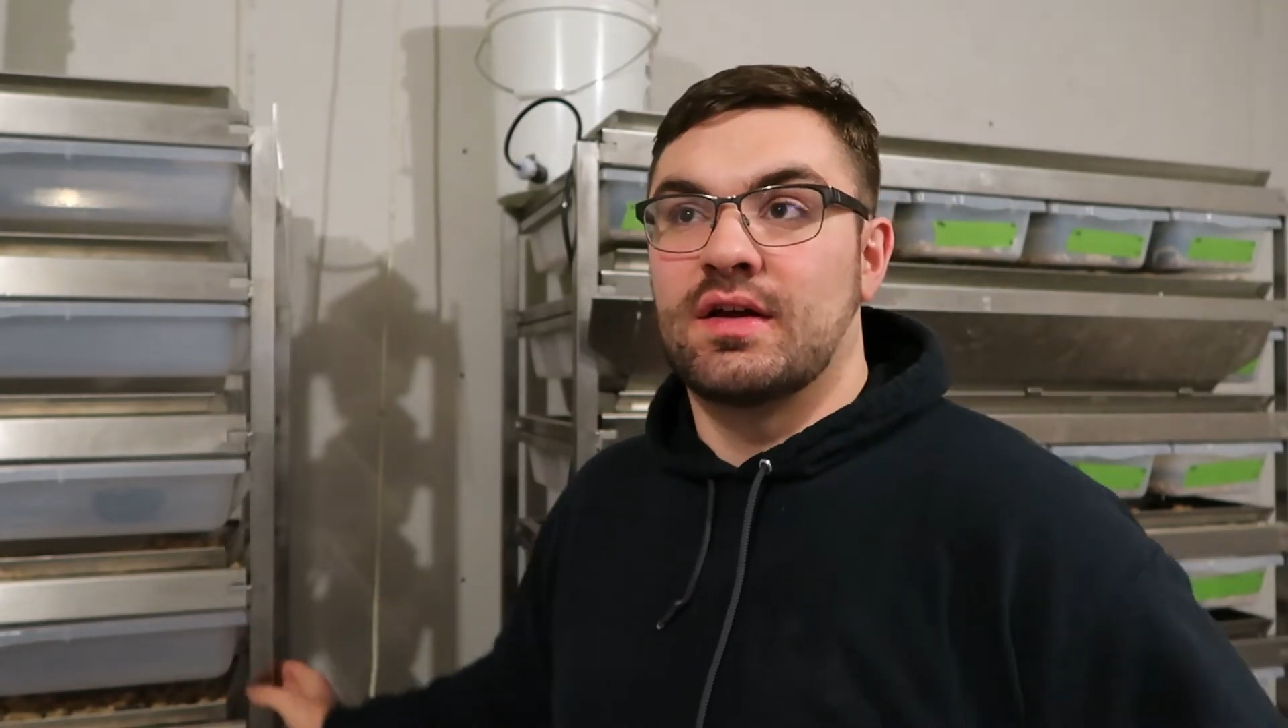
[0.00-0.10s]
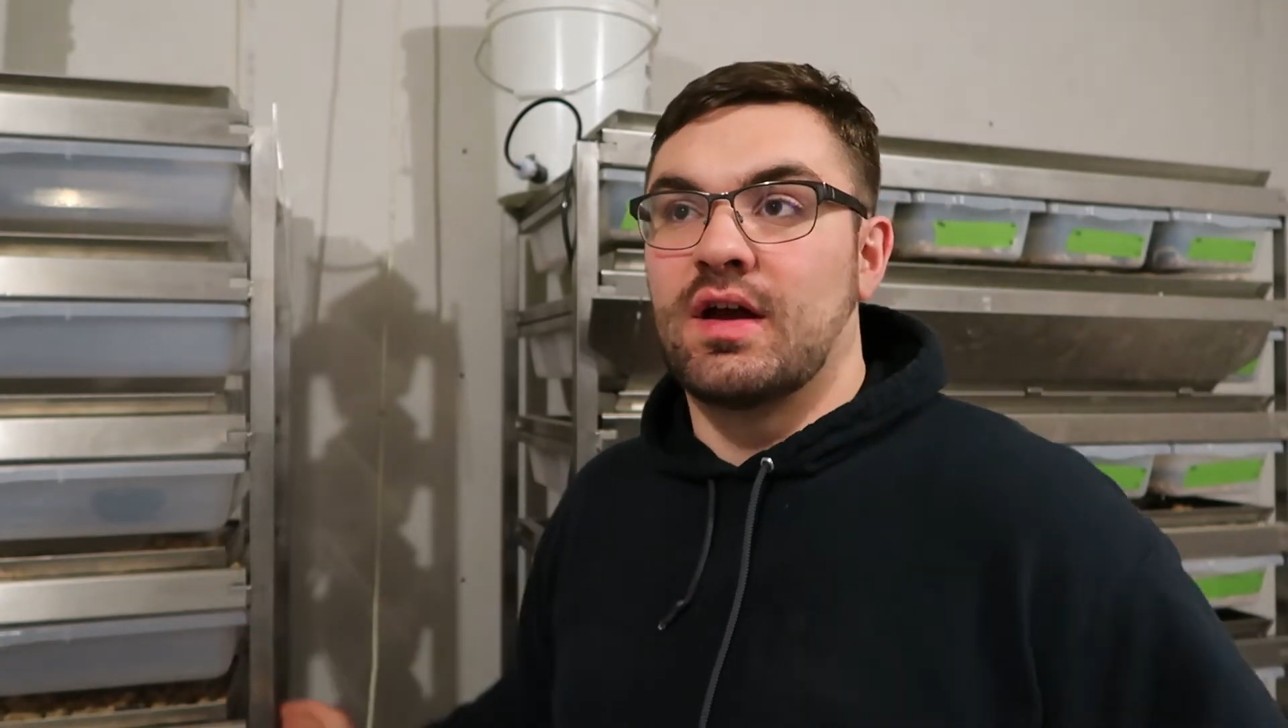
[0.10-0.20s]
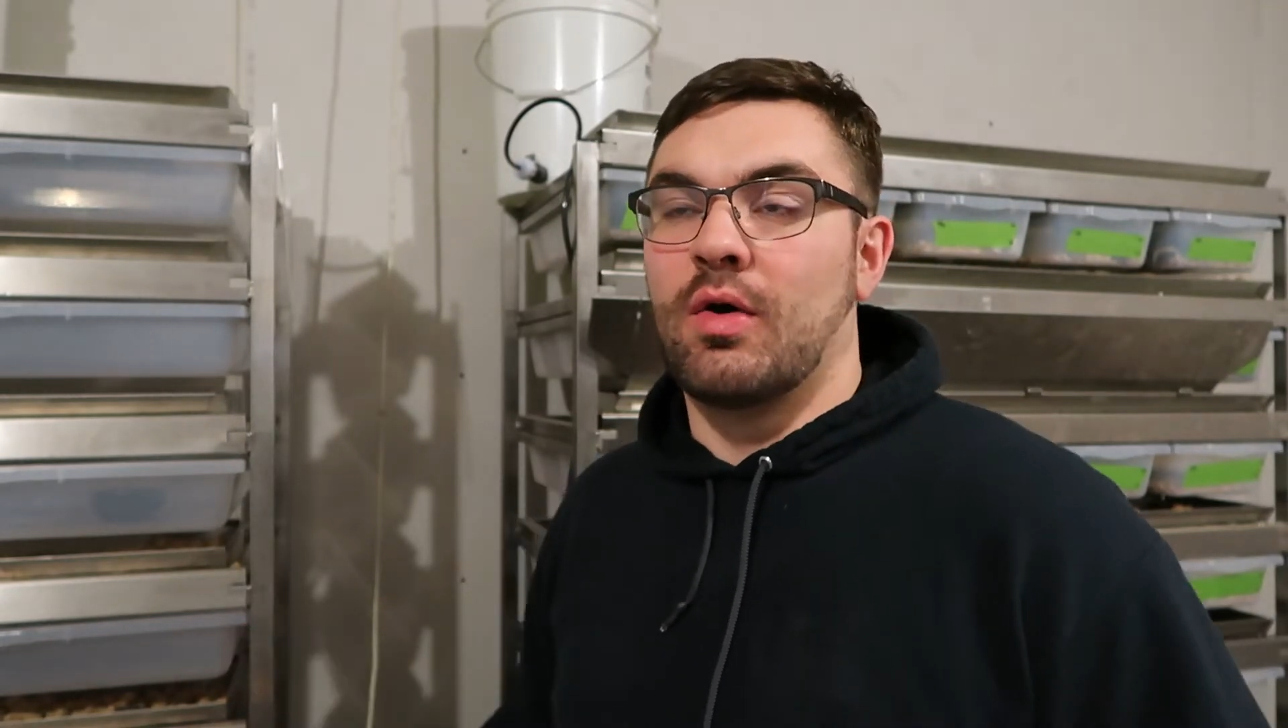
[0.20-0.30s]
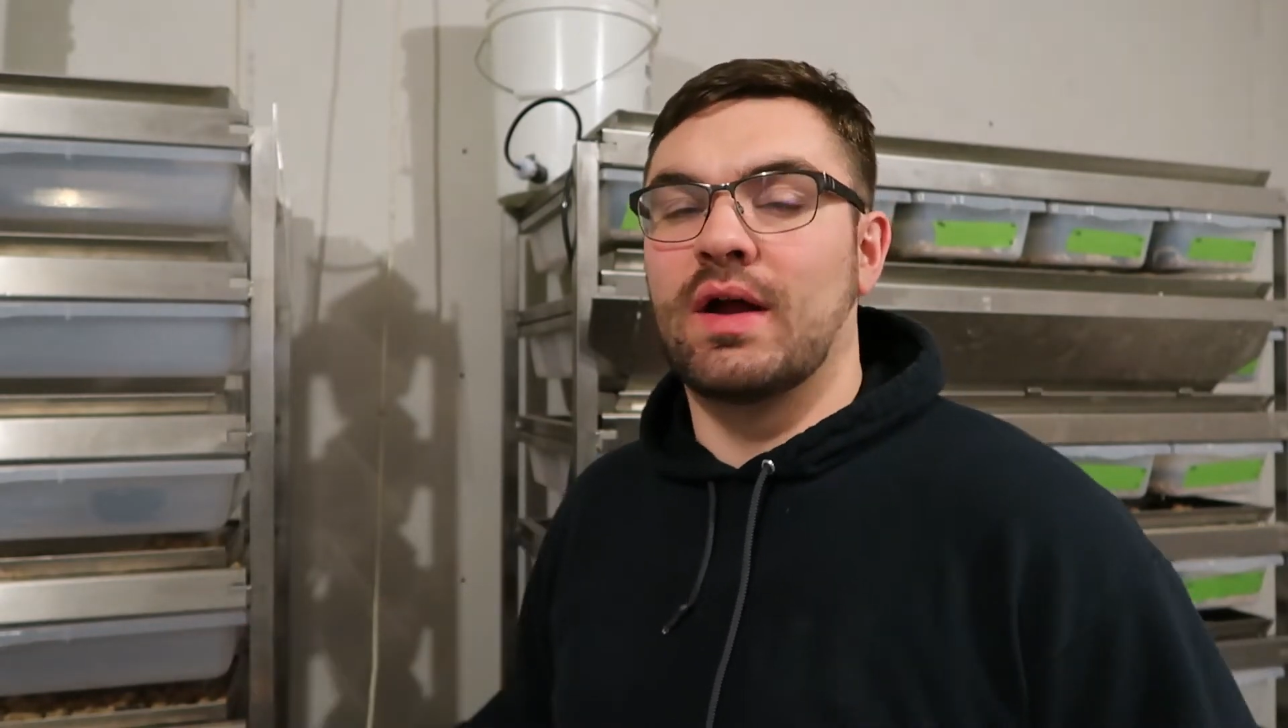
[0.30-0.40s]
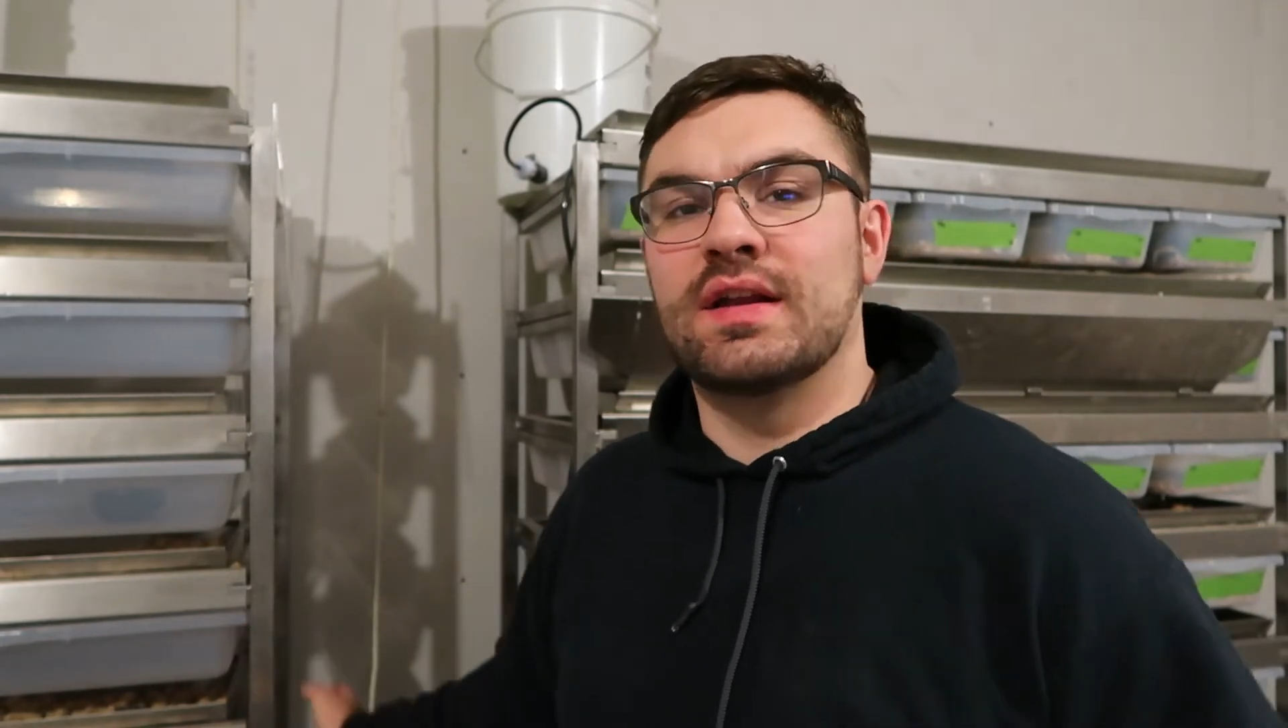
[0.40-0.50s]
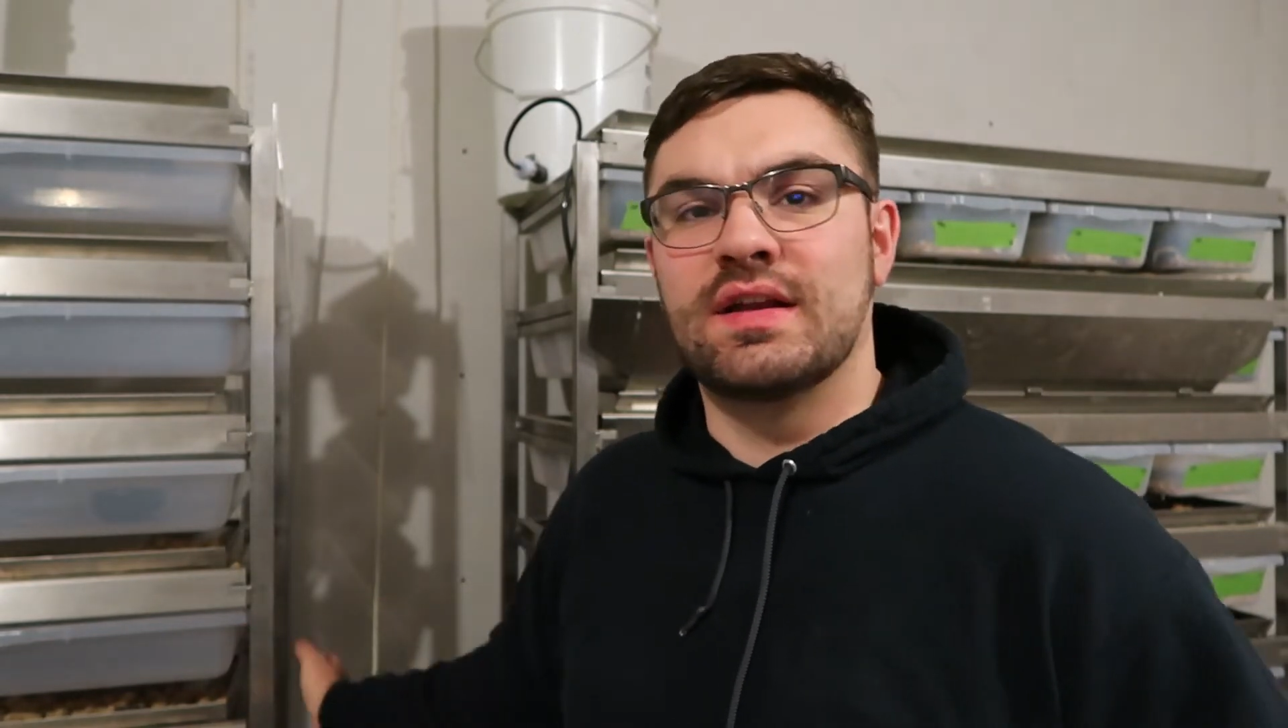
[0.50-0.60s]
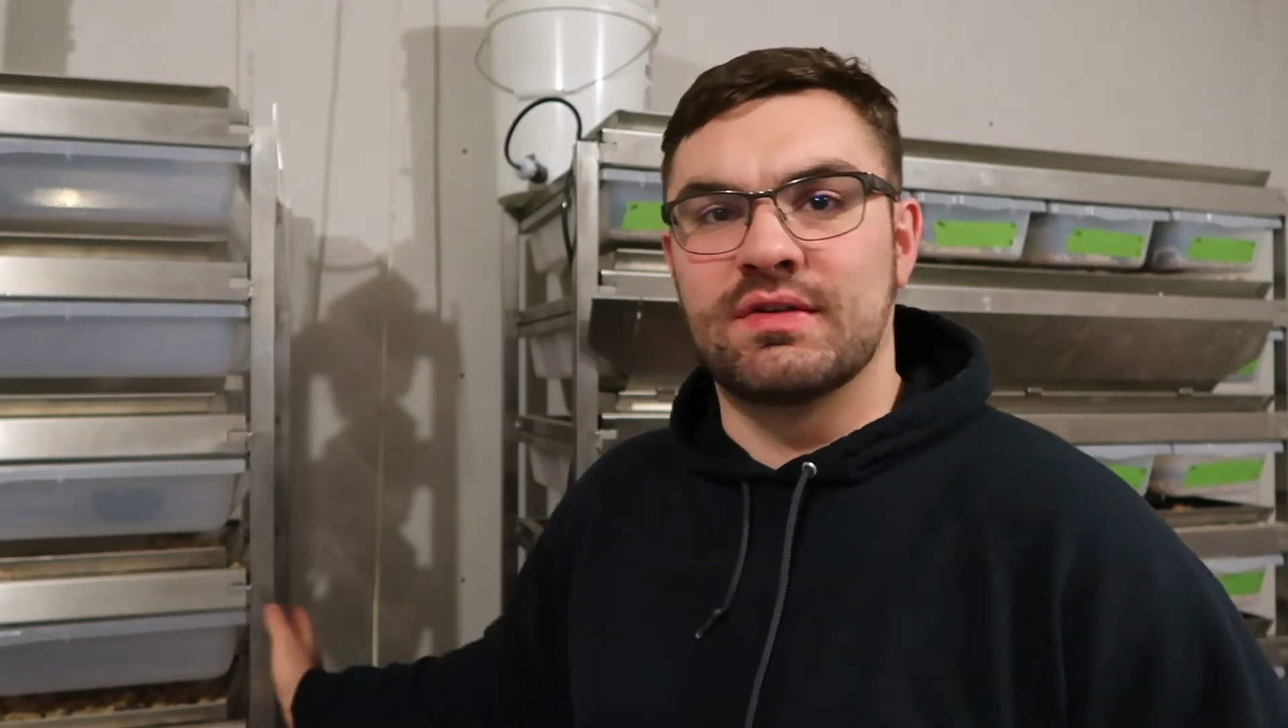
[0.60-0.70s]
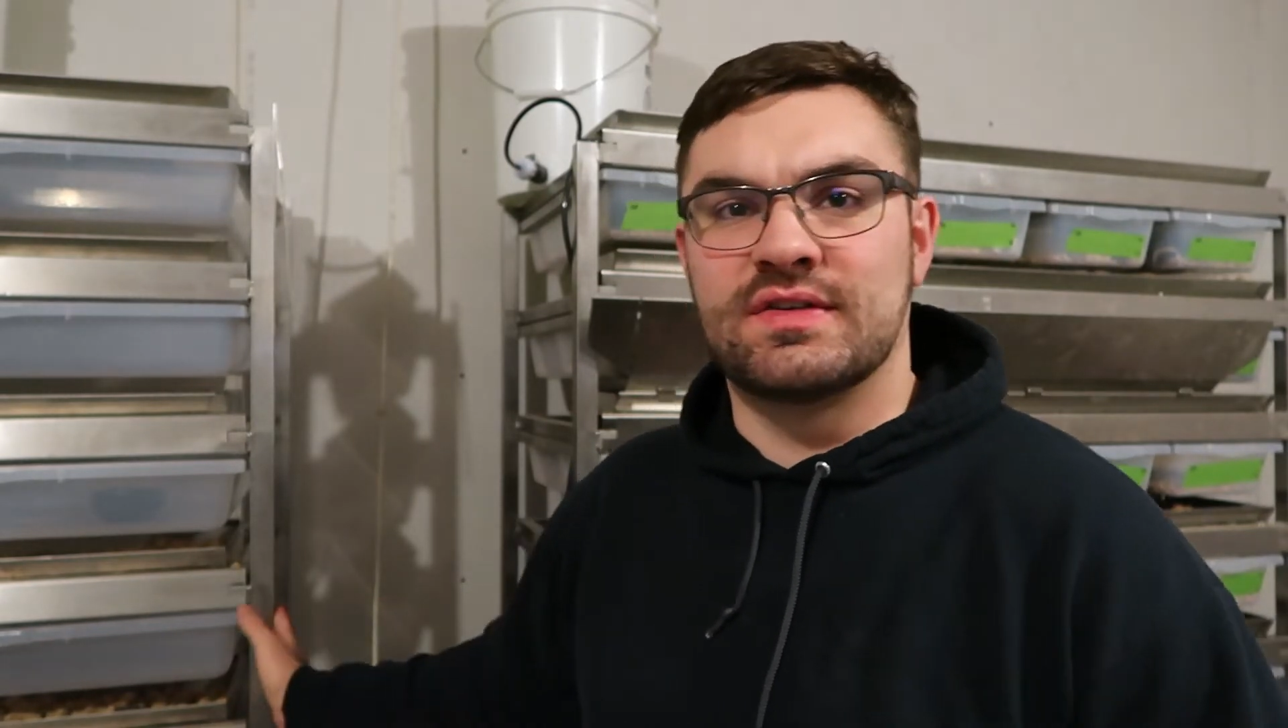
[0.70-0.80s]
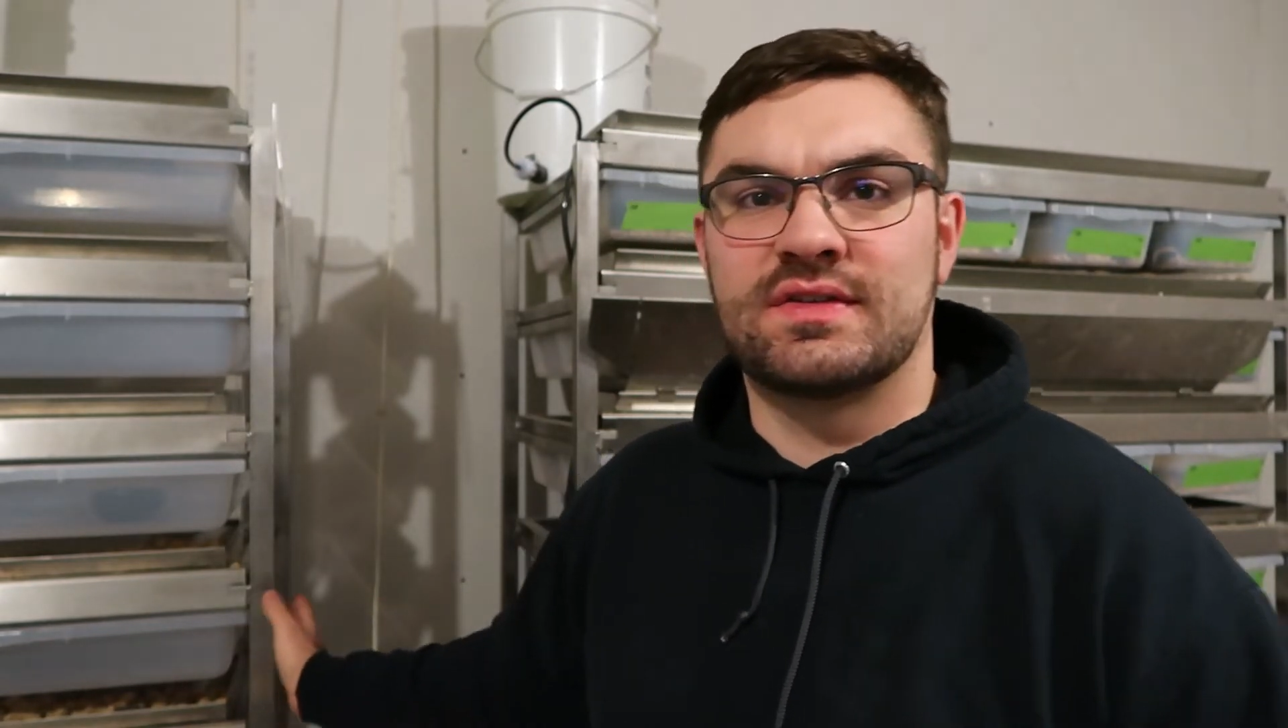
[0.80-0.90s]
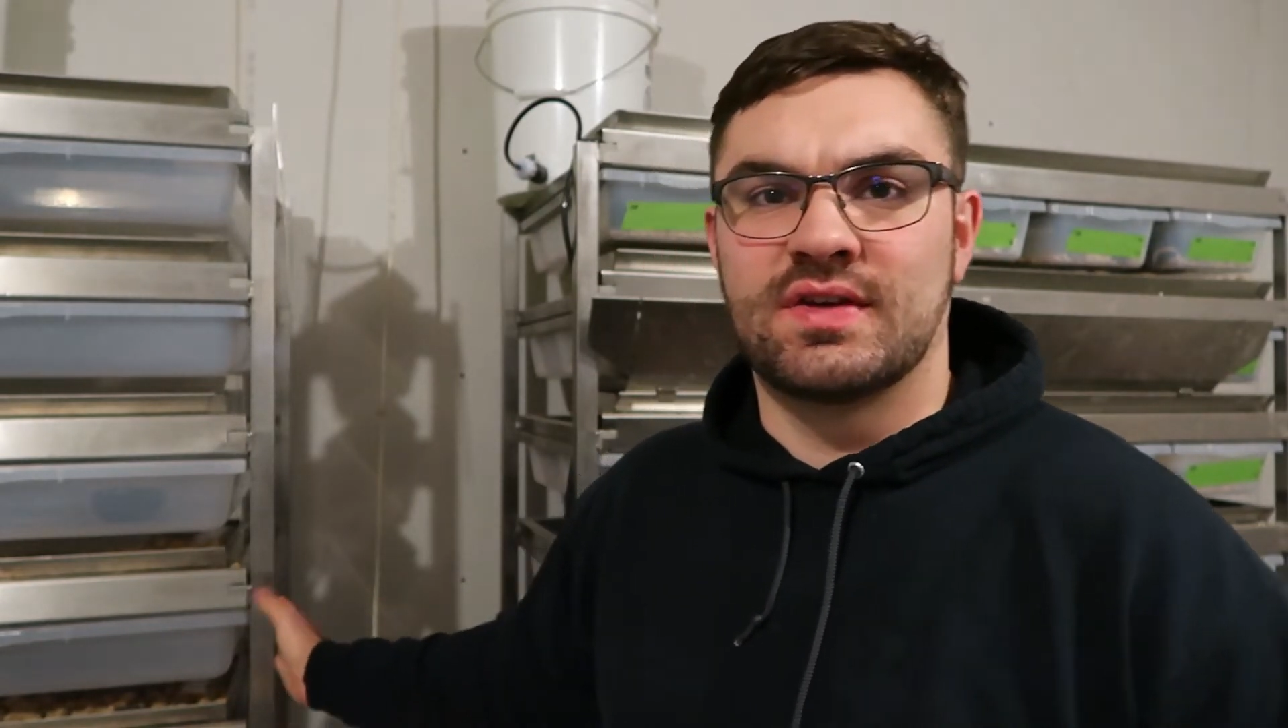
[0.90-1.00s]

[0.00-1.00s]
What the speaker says: Oh, I didn't even